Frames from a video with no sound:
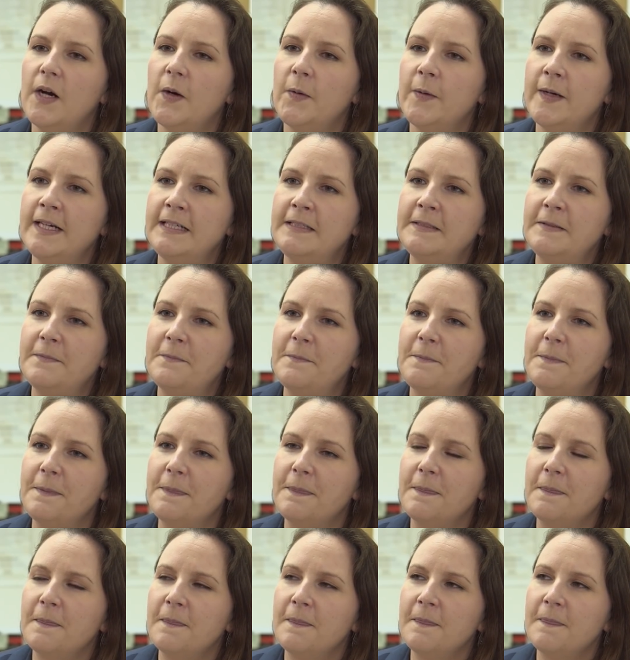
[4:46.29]
Well,
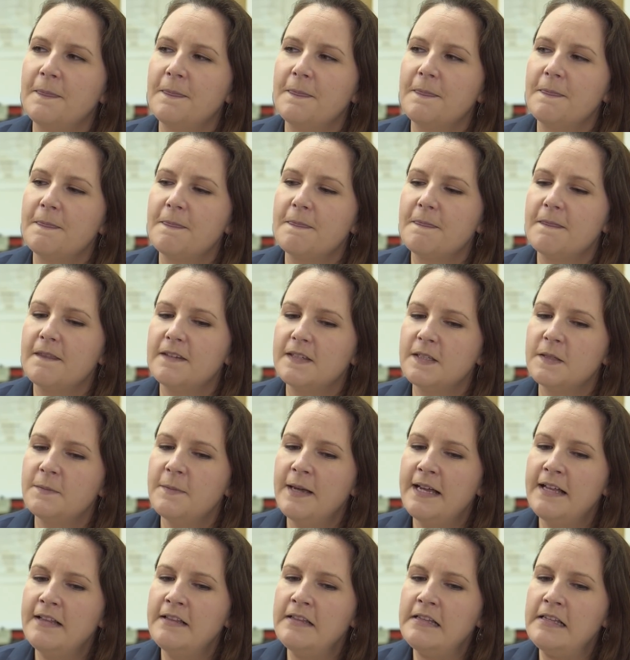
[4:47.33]
the
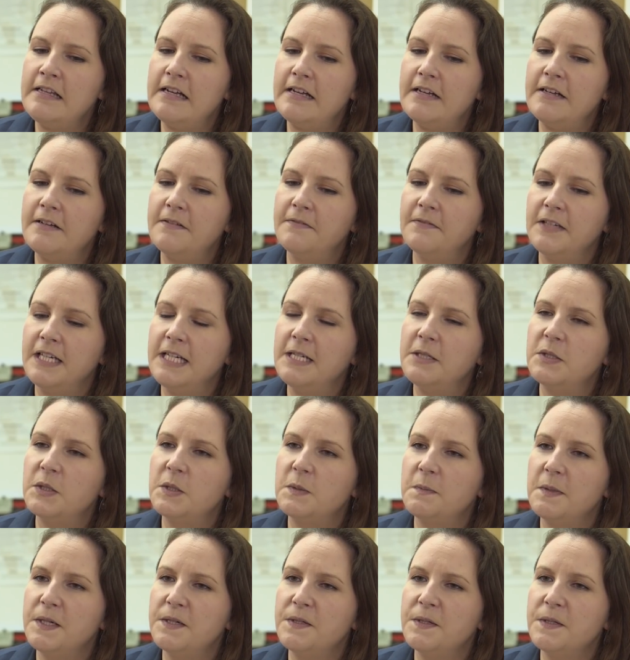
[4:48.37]
smell of each
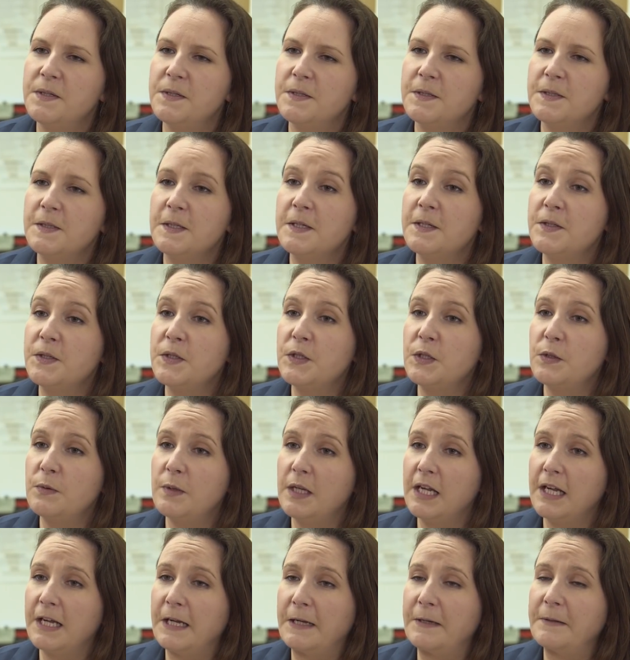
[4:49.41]
species is
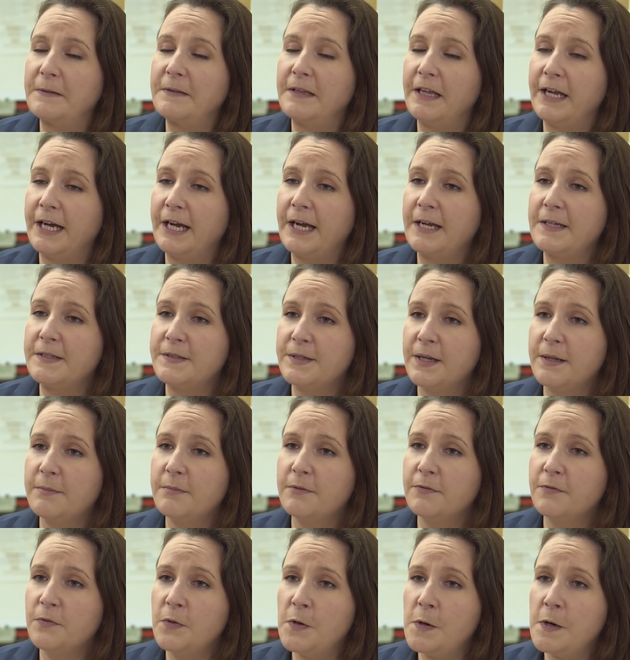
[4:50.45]
unique. Like I said
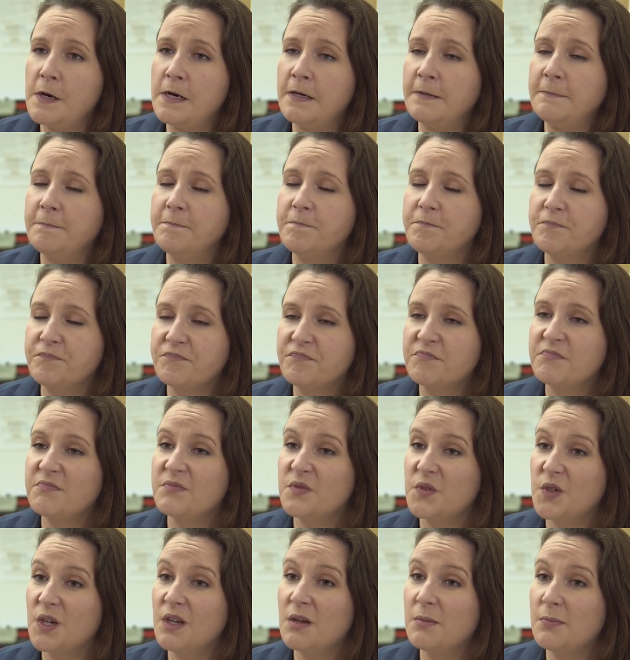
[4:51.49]
before,
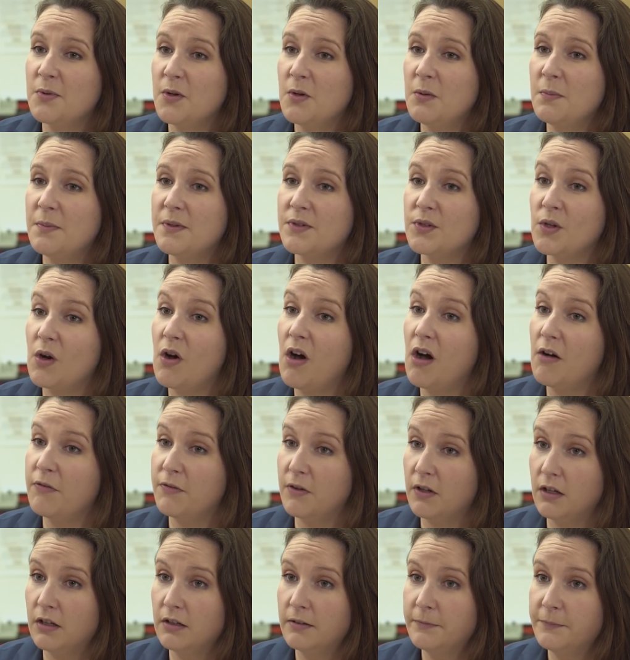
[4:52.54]
cheetah poop is
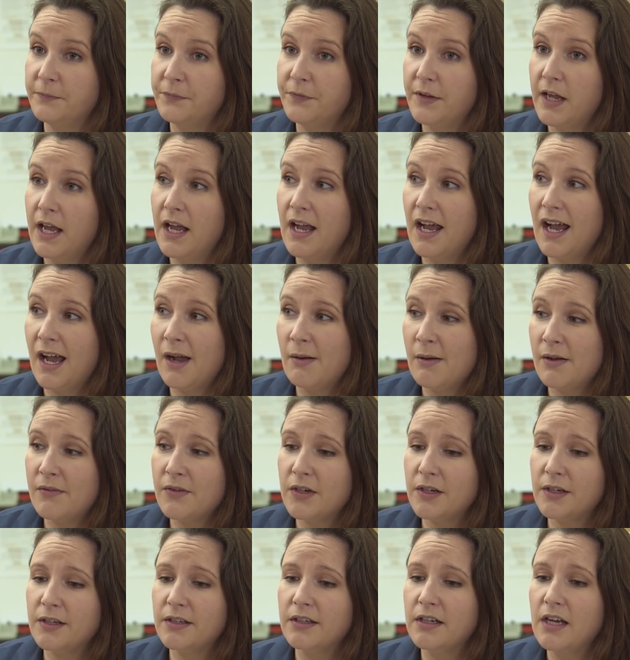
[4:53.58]
awful.
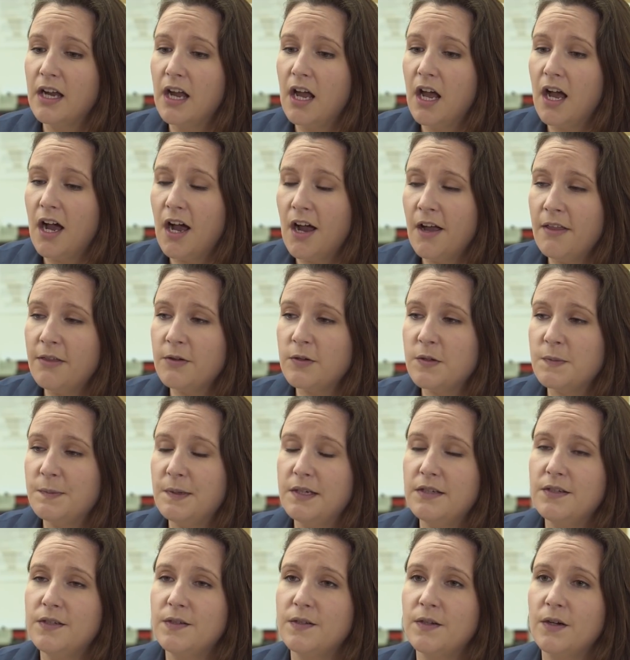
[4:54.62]
However, other
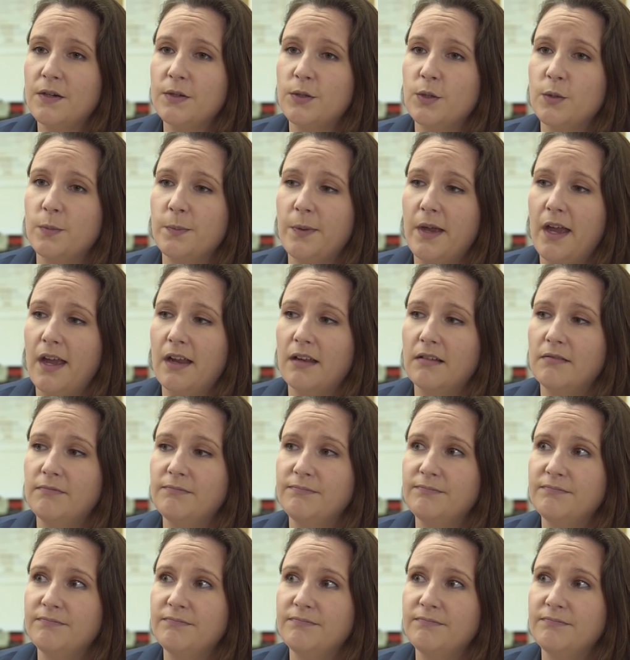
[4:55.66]
species aren't so bad.